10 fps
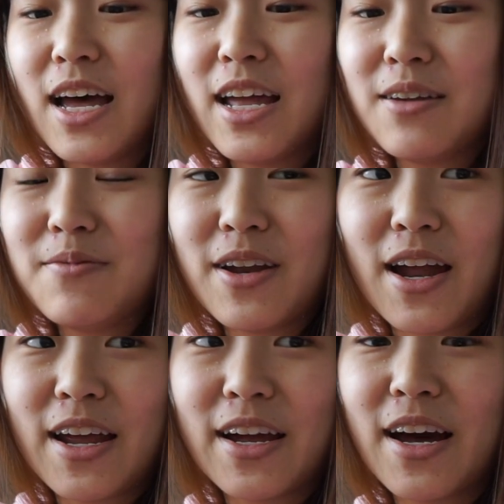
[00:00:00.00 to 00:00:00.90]
item that
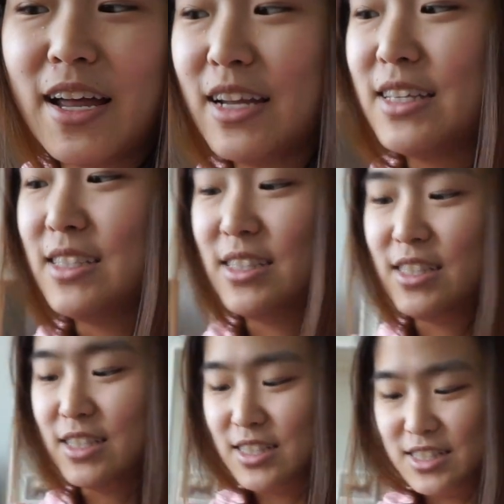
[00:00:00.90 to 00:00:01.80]
I got is
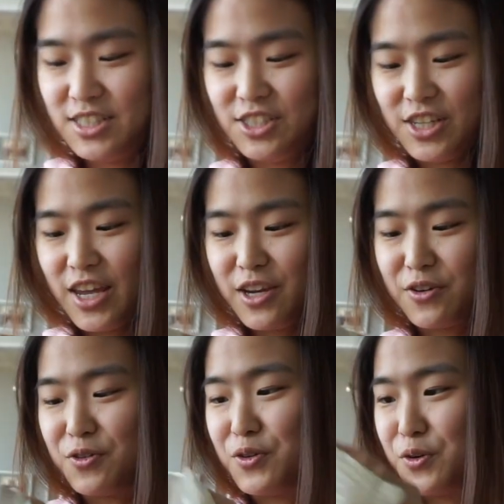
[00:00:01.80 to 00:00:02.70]
this J.
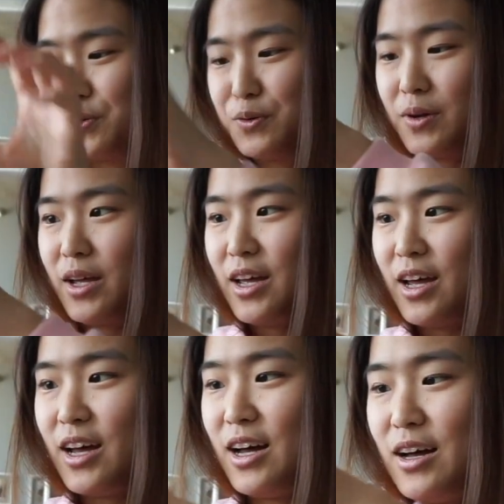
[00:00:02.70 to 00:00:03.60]
Crew.
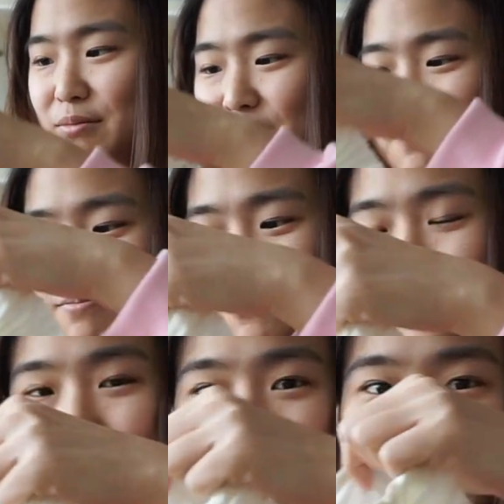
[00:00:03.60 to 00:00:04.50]
Um,
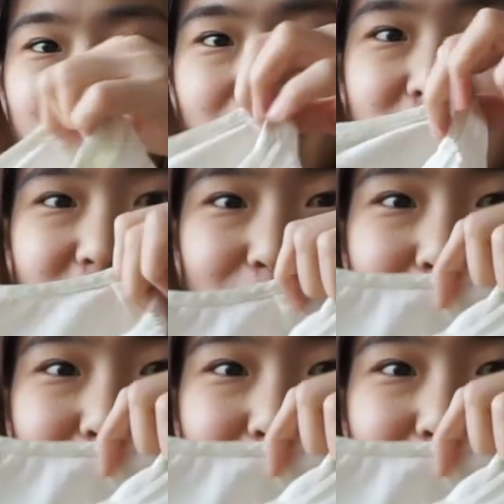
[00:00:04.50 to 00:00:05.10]
you can see the